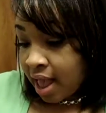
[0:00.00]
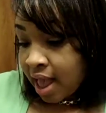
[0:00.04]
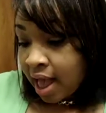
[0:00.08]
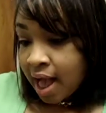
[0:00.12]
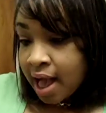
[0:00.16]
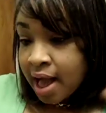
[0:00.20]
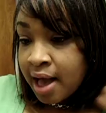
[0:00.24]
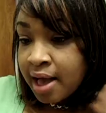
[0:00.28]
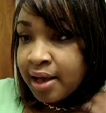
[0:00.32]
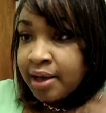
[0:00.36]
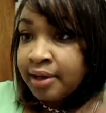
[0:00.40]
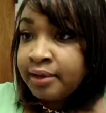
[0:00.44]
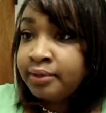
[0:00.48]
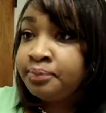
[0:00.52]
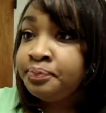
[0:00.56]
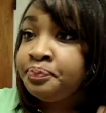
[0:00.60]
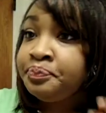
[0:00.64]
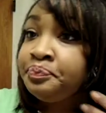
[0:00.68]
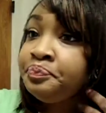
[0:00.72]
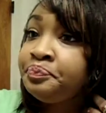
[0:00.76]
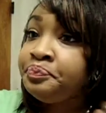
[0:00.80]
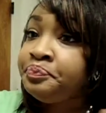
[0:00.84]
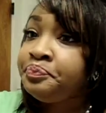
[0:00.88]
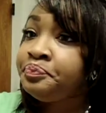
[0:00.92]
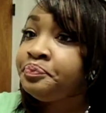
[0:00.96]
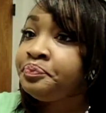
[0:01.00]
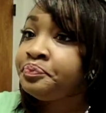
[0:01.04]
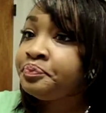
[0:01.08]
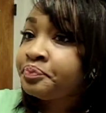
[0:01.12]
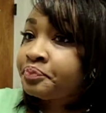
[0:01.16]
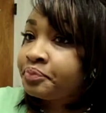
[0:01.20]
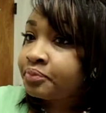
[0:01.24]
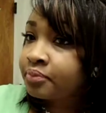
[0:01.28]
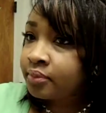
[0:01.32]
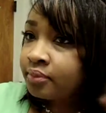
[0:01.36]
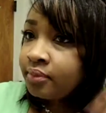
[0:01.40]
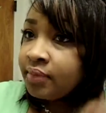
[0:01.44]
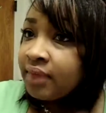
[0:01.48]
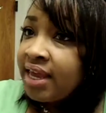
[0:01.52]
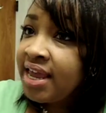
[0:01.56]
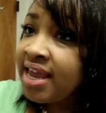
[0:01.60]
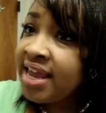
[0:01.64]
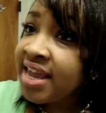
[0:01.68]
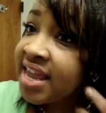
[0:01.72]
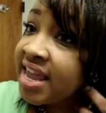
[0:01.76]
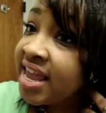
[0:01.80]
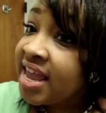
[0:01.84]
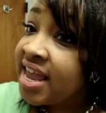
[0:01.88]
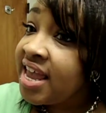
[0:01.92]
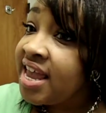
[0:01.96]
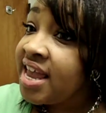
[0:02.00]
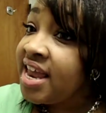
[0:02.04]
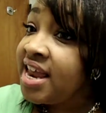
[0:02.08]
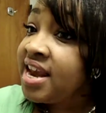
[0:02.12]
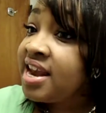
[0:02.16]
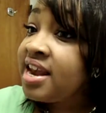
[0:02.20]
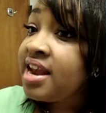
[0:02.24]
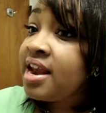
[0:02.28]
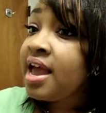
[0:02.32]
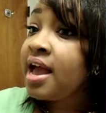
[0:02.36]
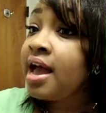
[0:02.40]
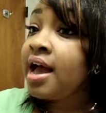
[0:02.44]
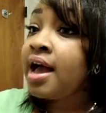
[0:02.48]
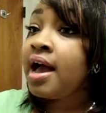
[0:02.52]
Um, again,